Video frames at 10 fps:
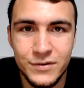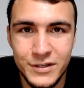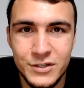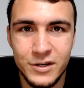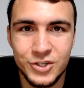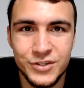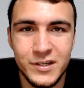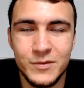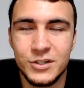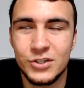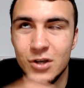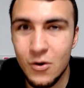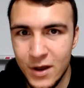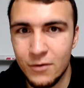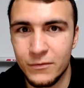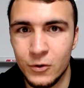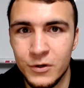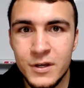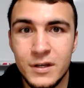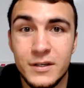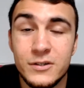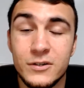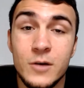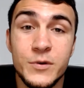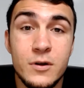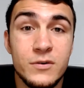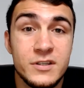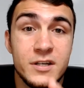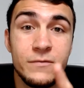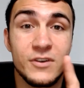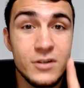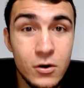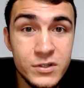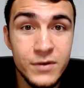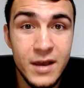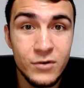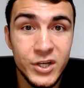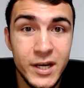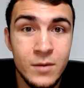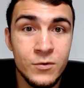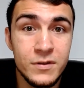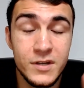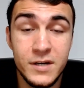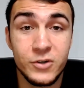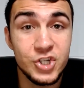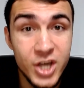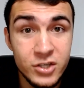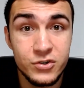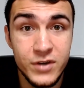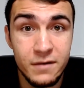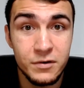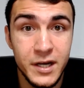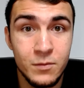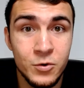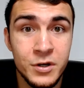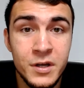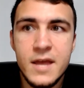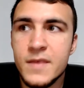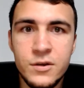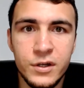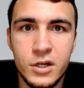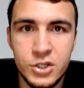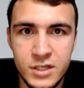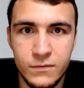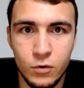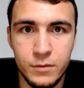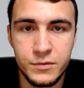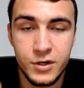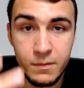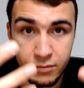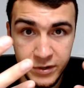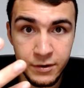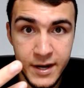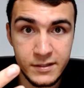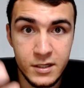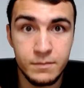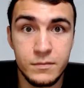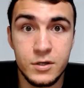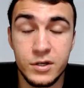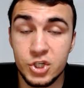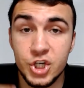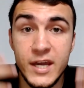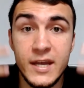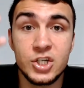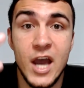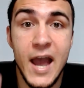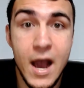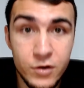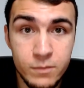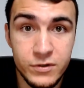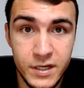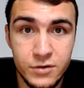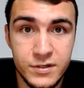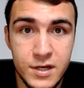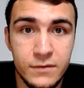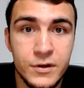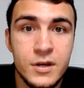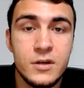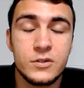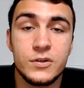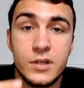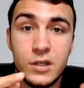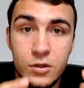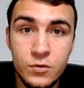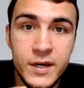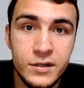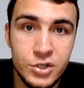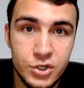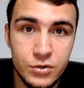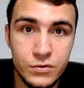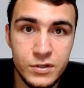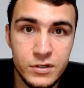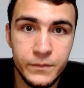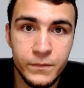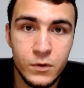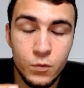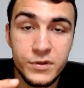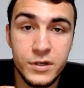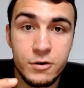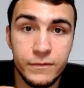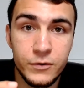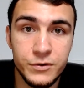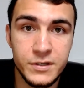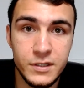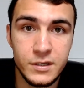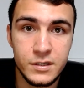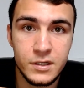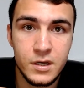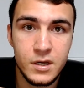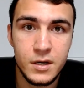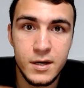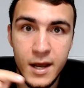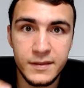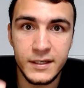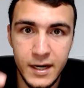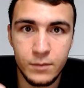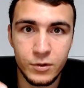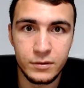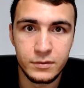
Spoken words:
these questions can be so helpful, because it'll help you notice the different tones you have on camera, the different gestures you have on camera, and then you can adjust for them. You can bring your hands up, you can change how you present yourself so that you get to choose what the interviewer sees, not the camera.